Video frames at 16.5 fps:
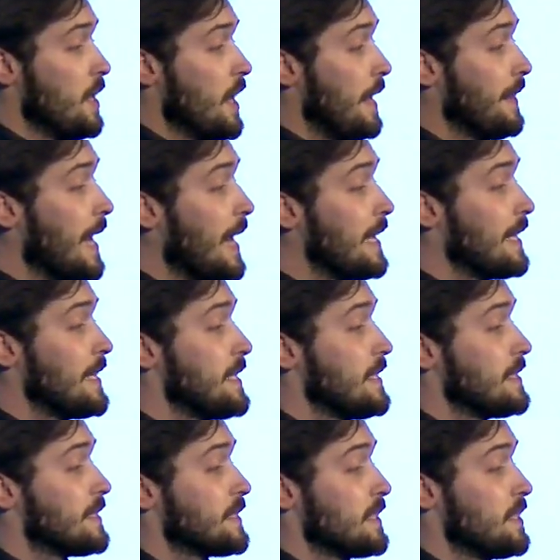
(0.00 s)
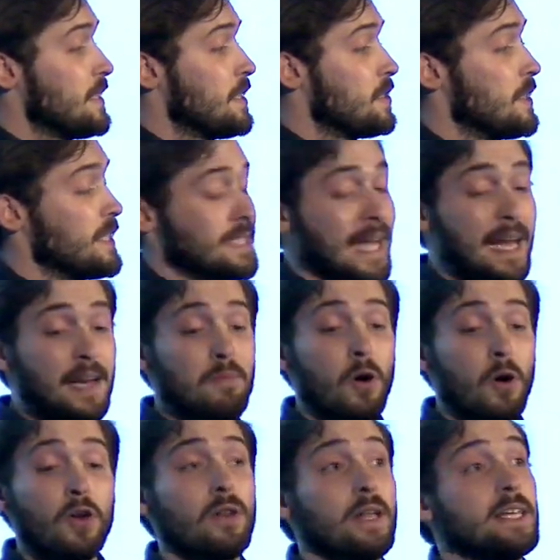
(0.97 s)
And that leads, so the standard
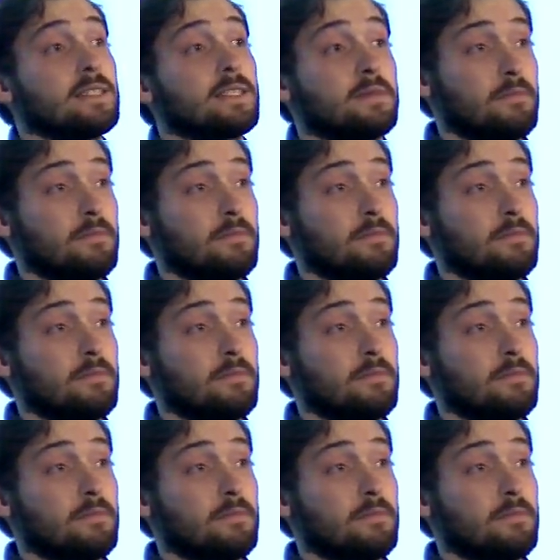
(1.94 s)
model is